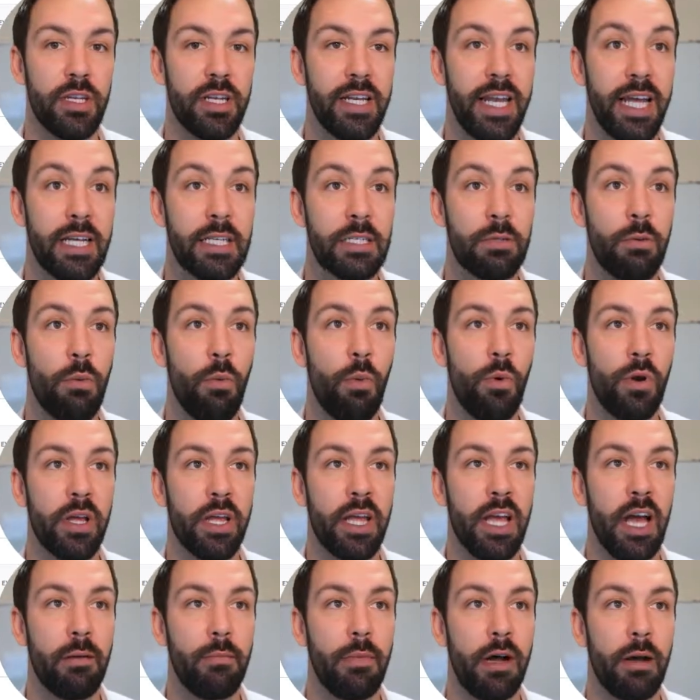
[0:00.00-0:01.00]
Next, we want
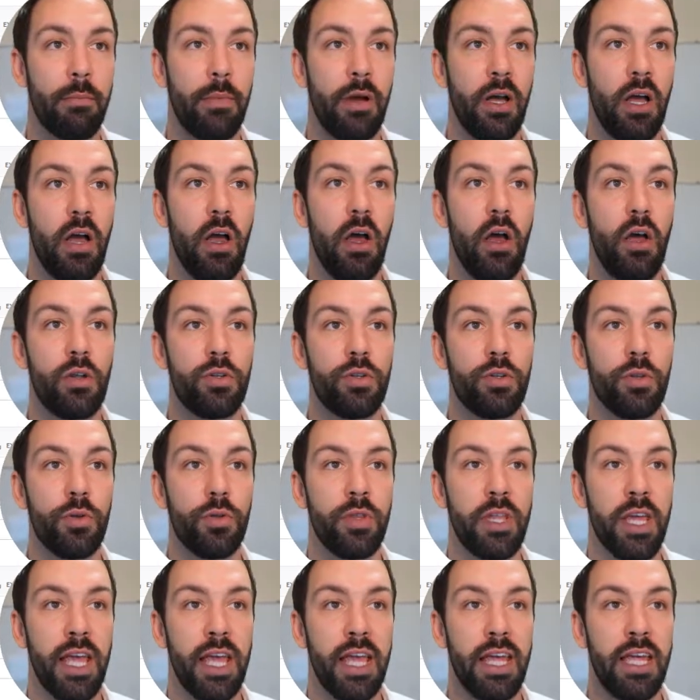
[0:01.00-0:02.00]
to come up to
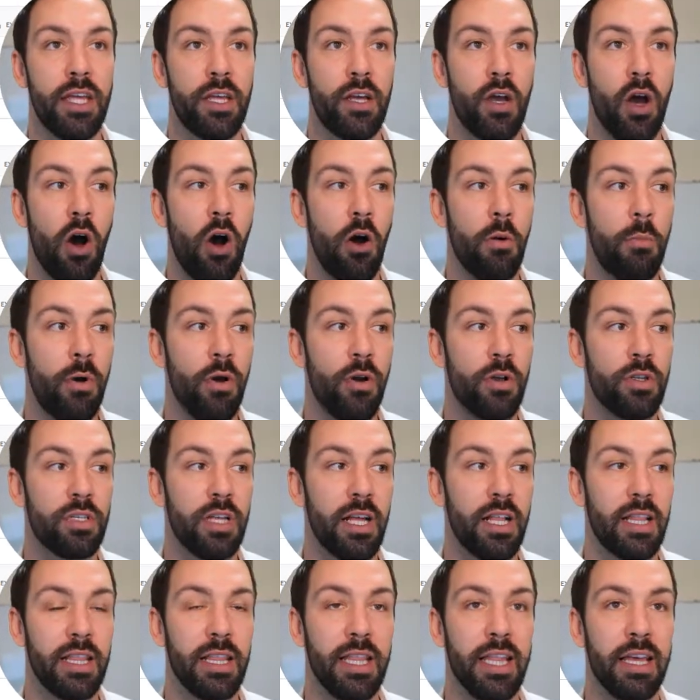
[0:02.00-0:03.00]
the
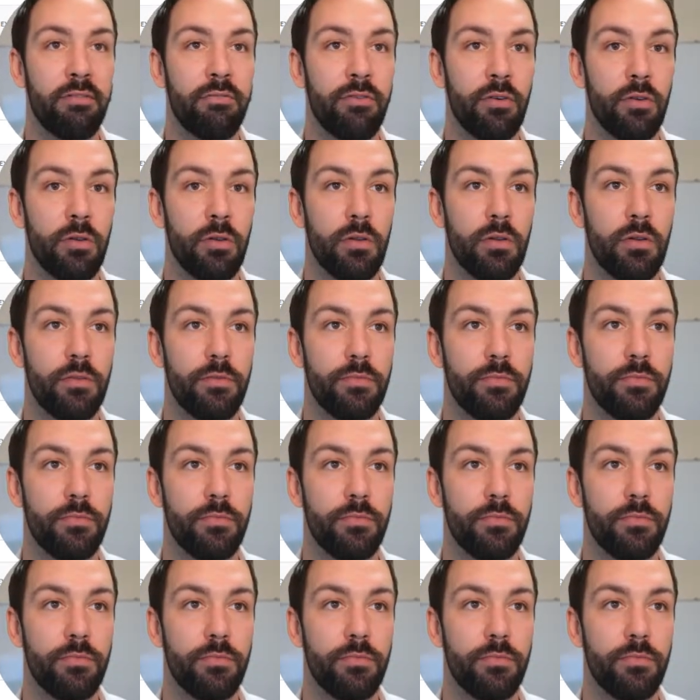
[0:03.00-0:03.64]
e-commerce level.